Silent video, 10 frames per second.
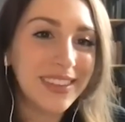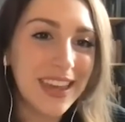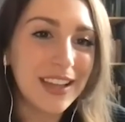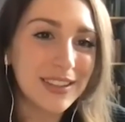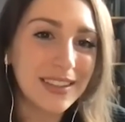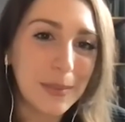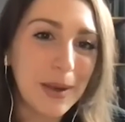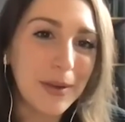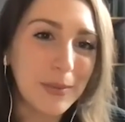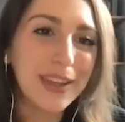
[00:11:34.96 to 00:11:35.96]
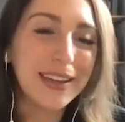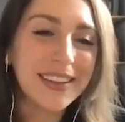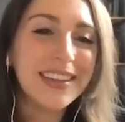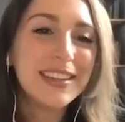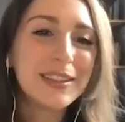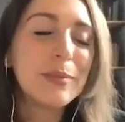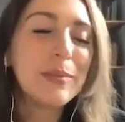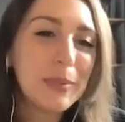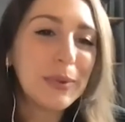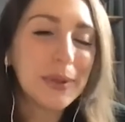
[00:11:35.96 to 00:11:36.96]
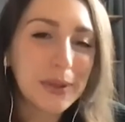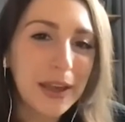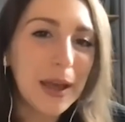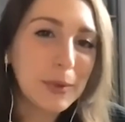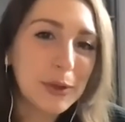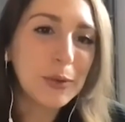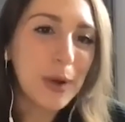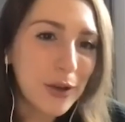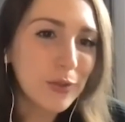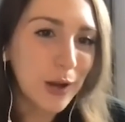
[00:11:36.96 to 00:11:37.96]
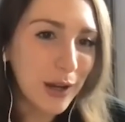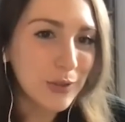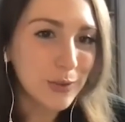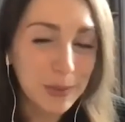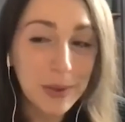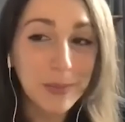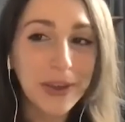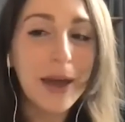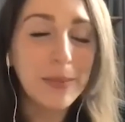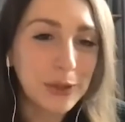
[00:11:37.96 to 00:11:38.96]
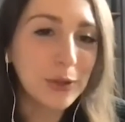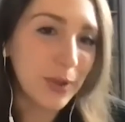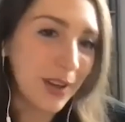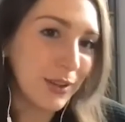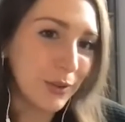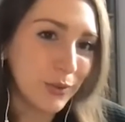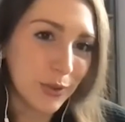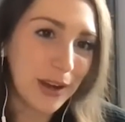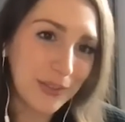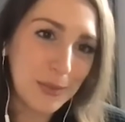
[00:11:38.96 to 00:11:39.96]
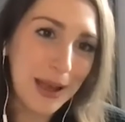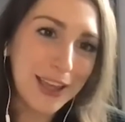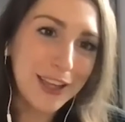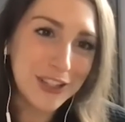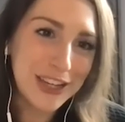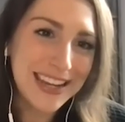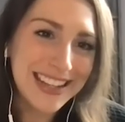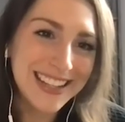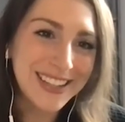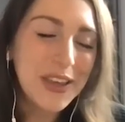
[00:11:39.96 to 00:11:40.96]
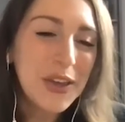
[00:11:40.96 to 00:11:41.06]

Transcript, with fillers: that's like my, com- like some people are like, I'm going to cry over ice cream. I'm like, I'm going to cry over Kraft mac and cheese.